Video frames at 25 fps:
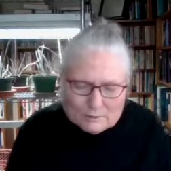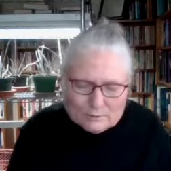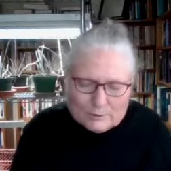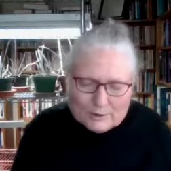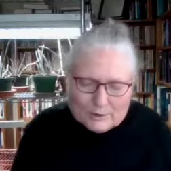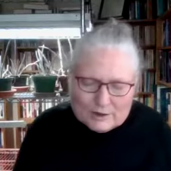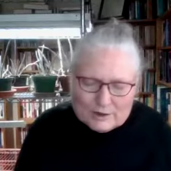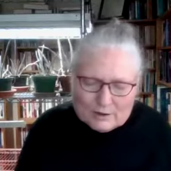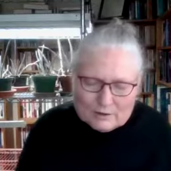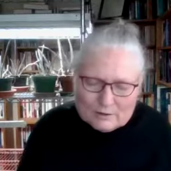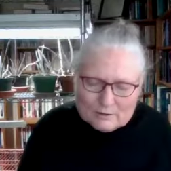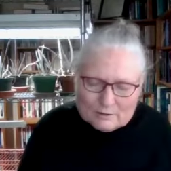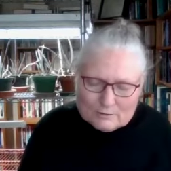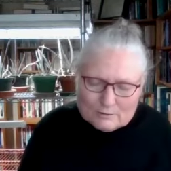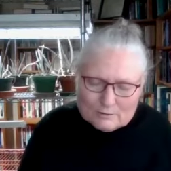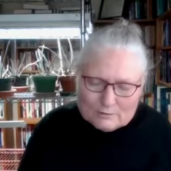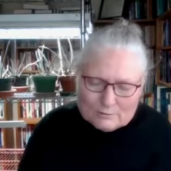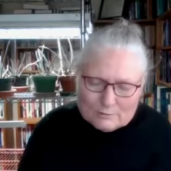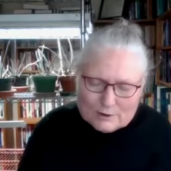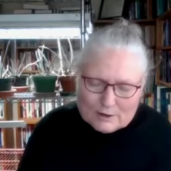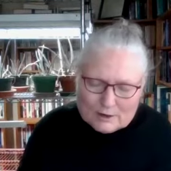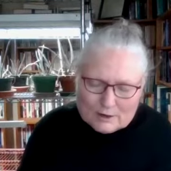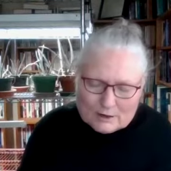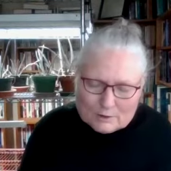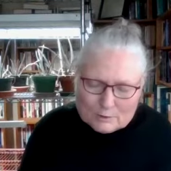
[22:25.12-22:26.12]
we
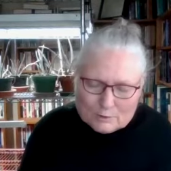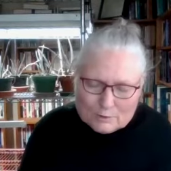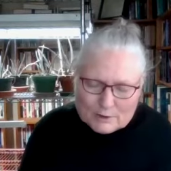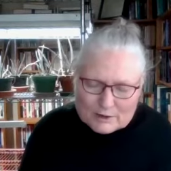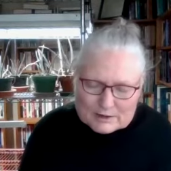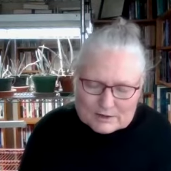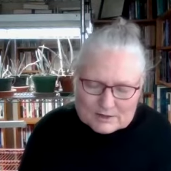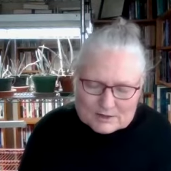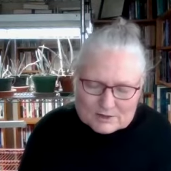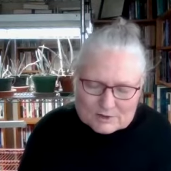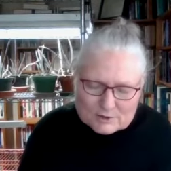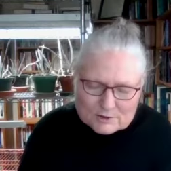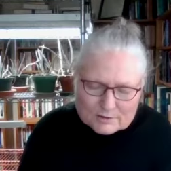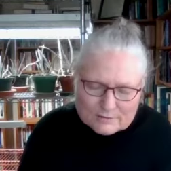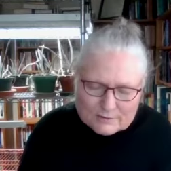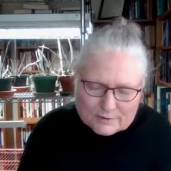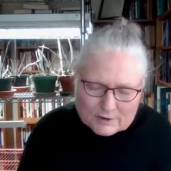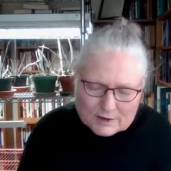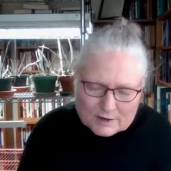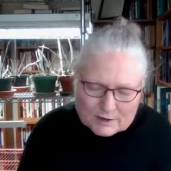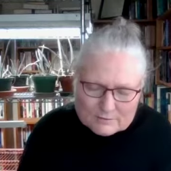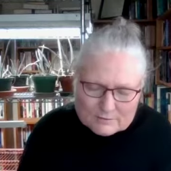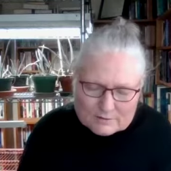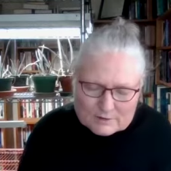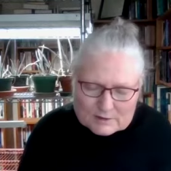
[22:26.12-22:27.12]
request your
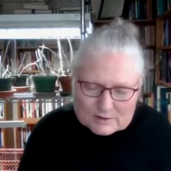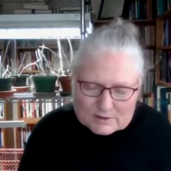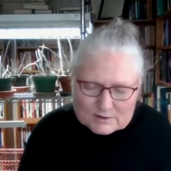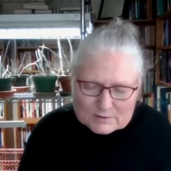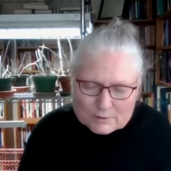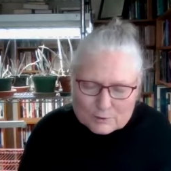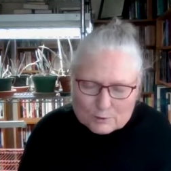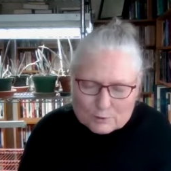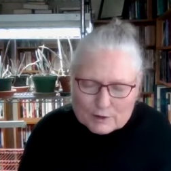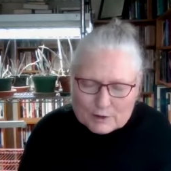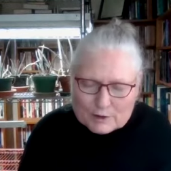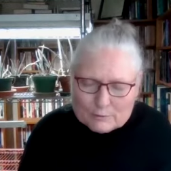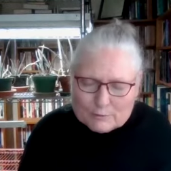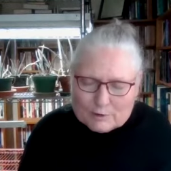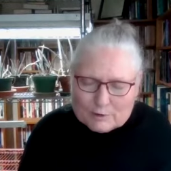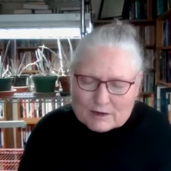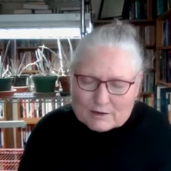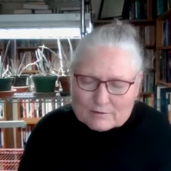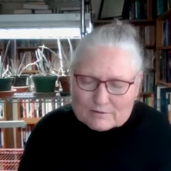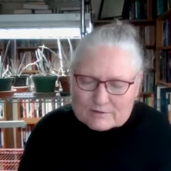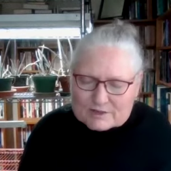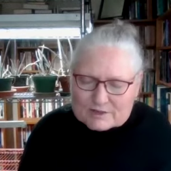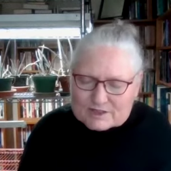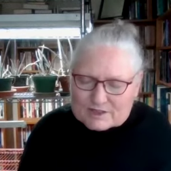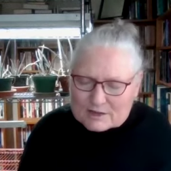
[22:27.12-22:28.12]
forgiveness for when we
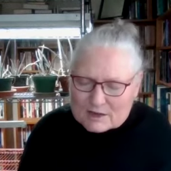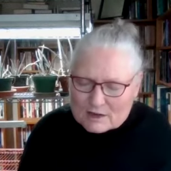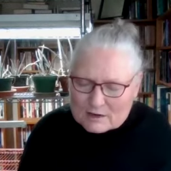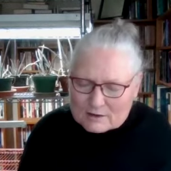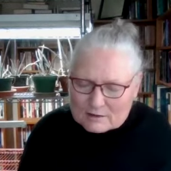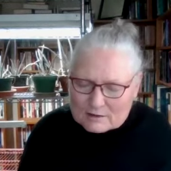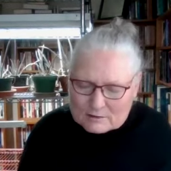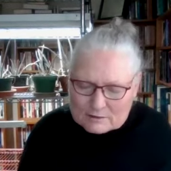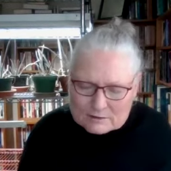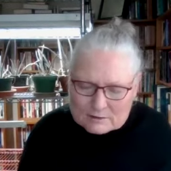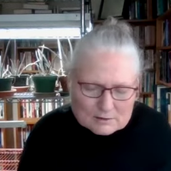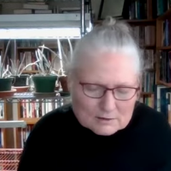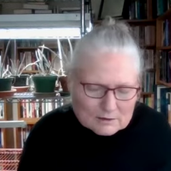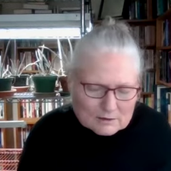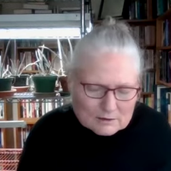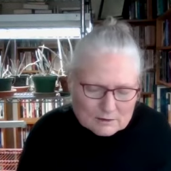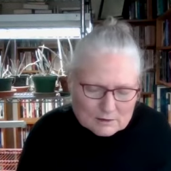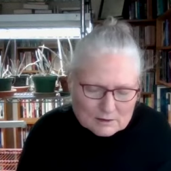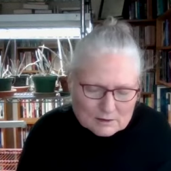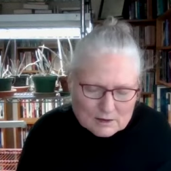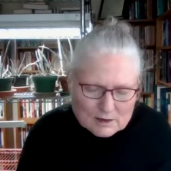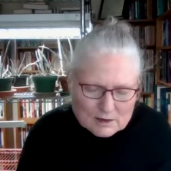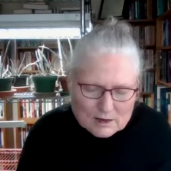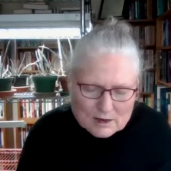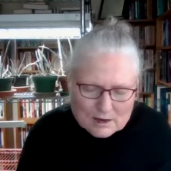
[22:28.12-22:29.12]
have shunned
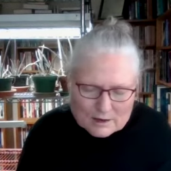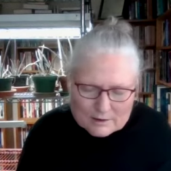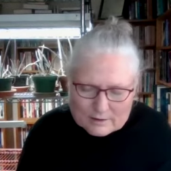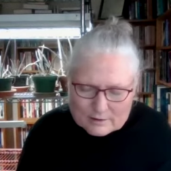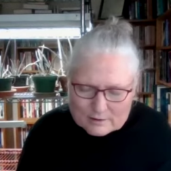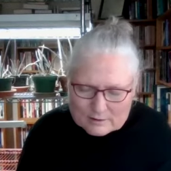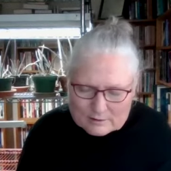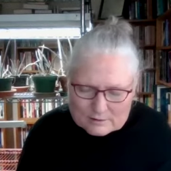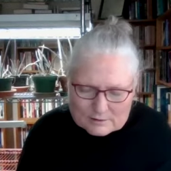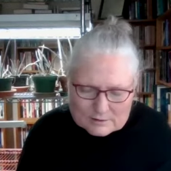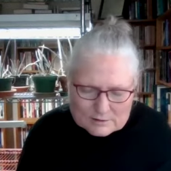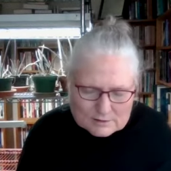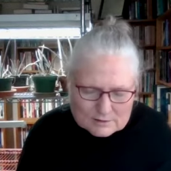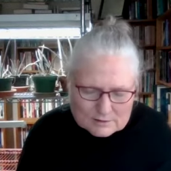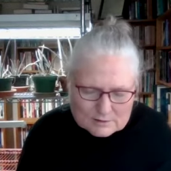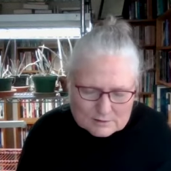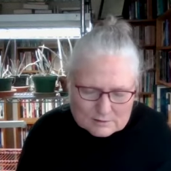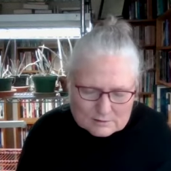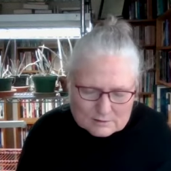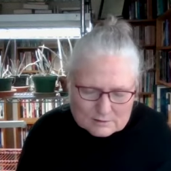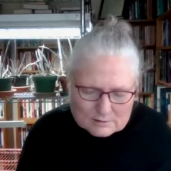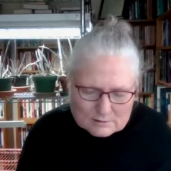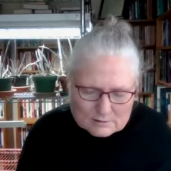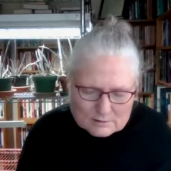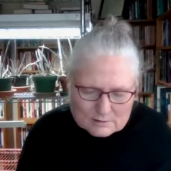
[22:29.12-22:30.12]

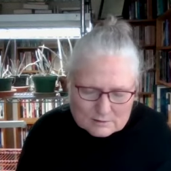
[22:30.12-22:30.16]
others